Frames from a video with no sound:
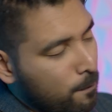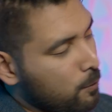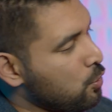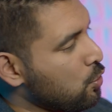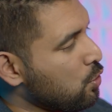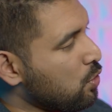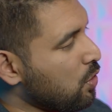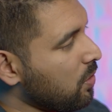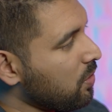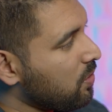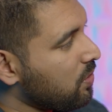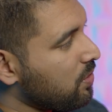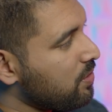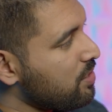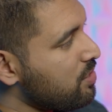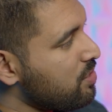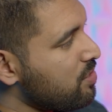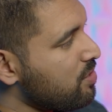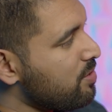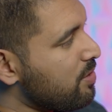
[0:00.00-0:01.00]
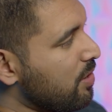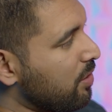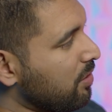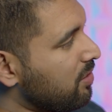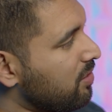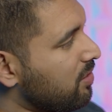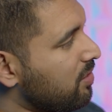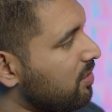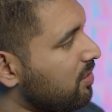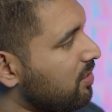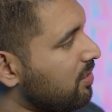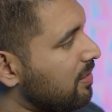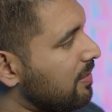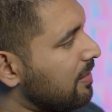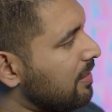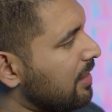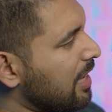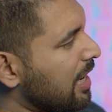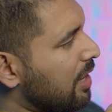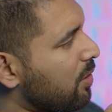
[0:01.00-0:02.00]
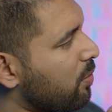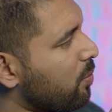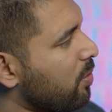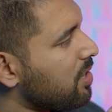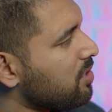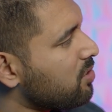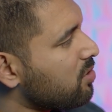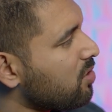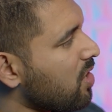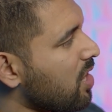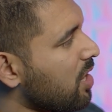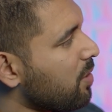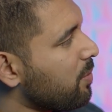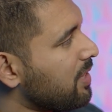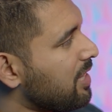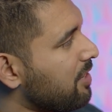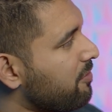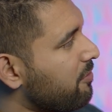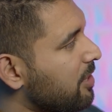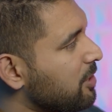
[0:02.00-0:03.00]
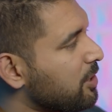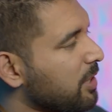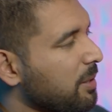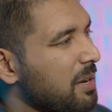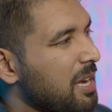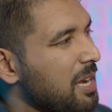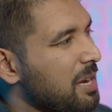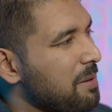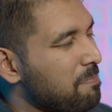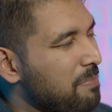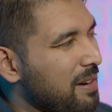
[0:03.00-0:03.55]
You don't think what is wrong with that friendship.